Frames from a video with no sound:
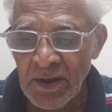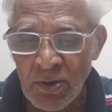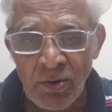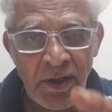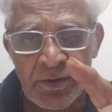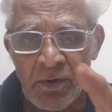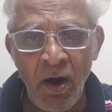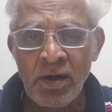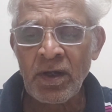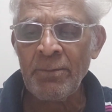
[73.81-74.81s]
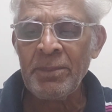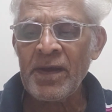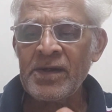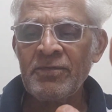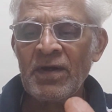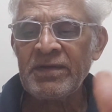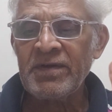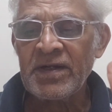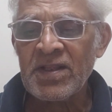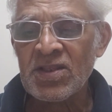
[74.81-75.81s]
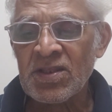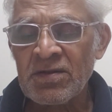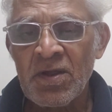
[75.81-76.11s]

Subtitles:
So there you can't compare it, whatever it is,